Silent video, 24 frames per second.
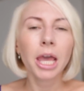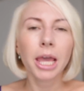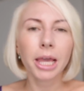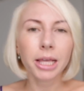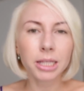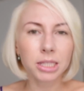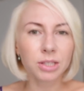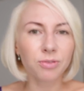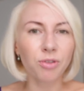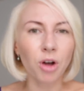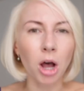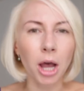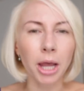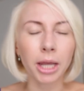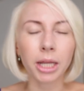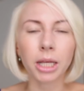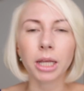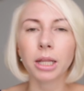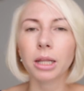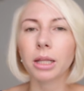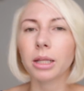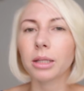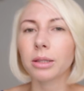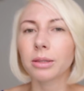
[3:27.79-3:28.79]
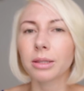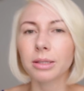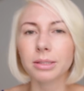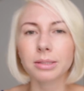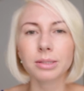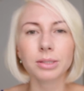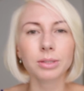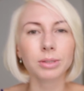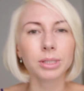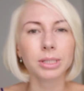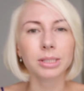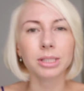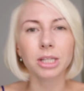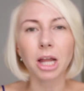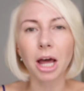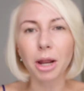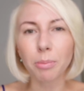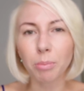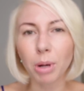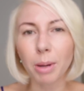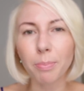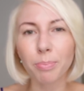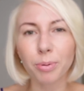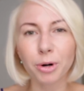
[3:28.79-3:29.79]
it's fine. This is
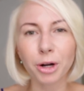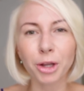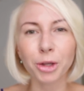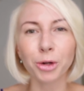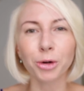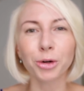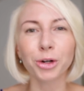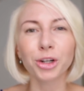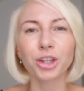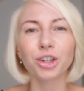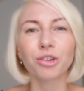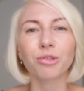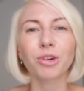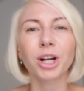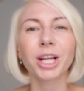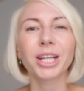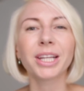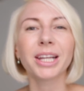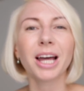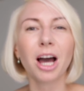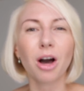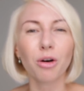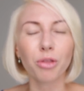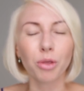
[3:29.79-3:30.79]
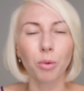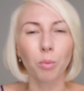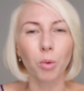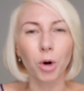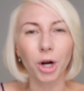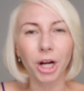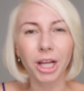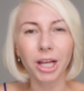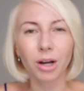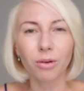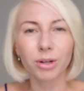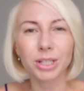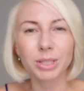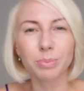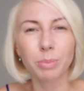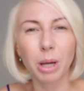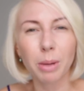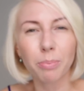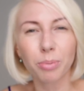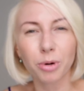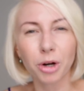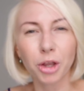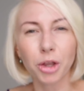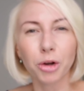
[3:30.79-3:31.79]
not my priority right now. The workout is
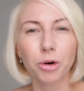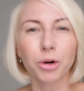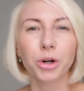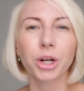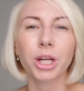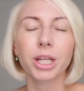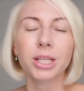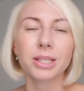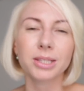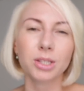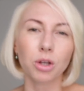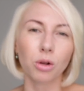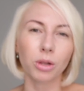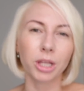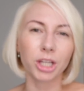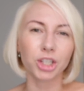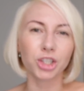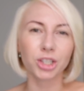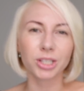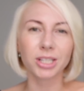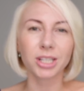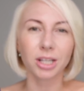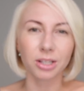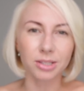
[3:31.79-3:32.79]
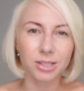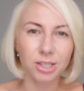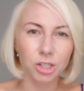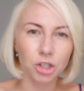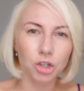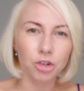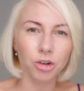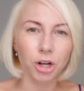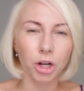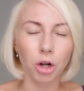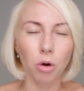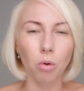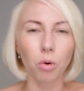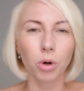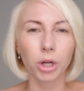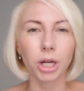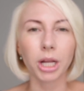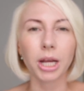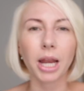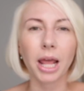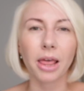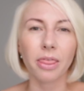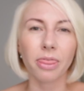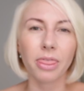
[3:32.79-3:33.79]
my priority. So let's just concentrate on
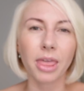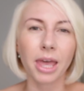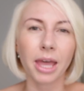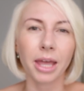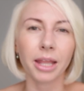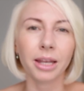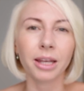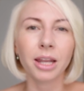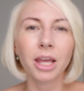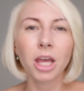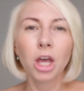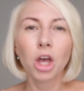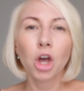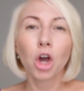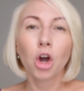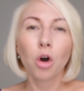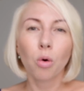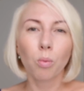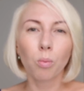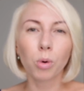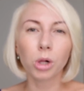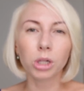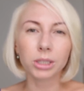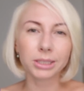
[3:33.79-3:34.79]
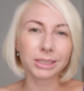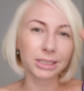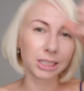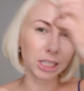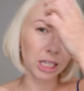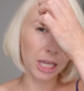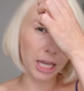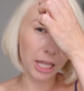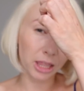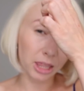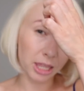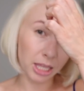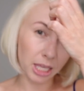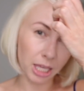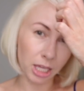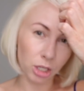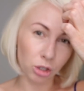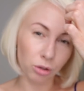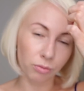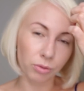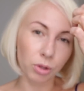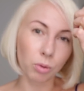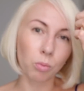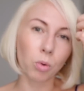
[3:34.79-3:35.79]
it, and then we'll see at the
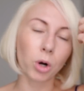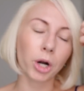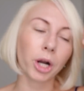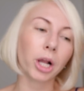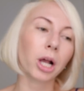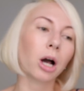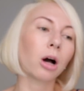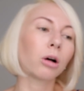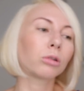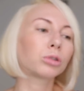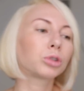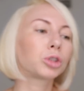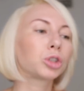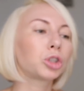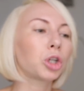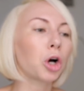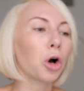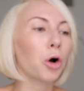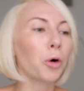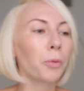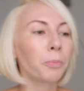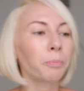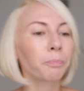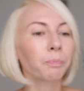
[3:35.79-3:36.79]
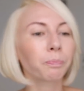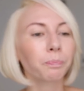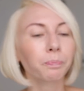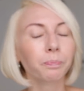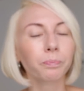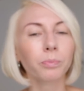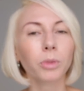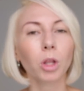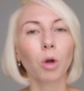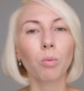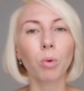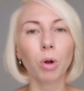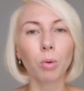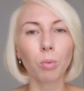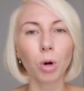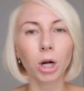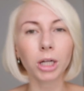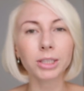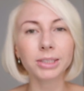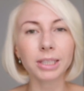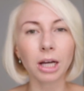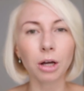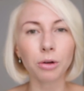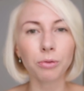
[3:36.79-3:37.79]
end of the workout. So we
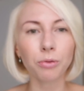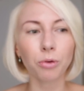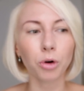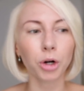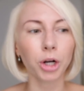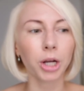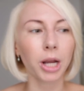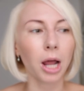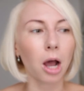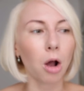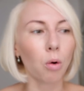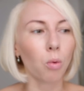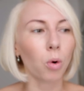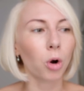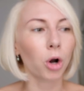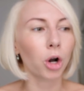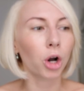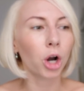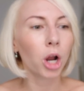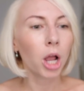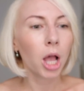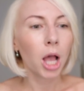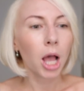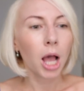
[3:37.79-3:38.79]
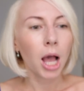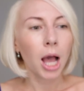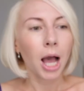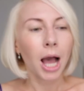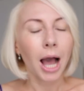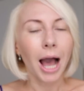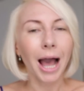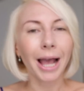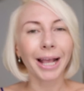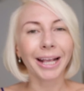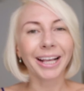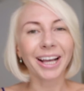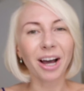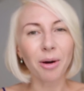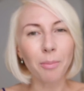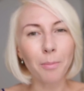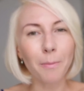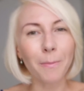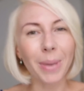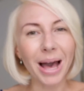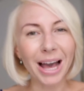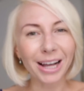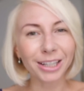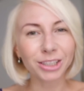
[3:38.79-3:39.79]
worked out for an hour. I
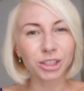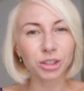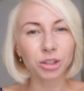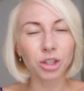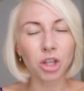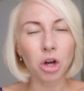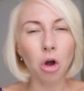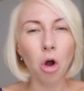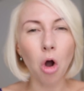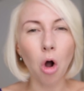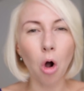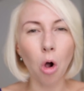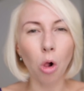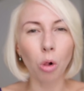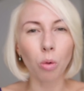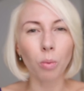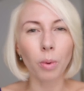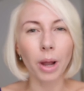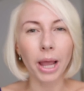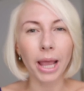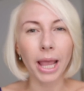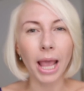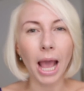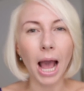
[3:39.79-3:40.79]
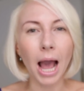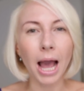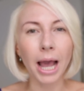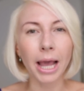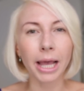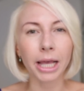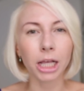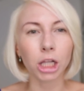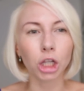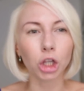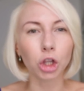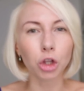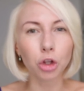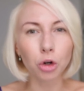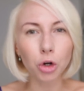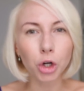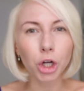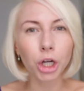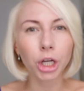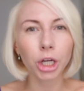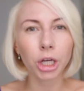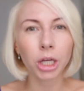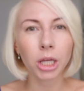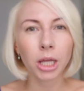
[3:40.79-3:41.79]
come back to the hallway. I
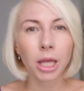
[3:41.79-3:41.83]
look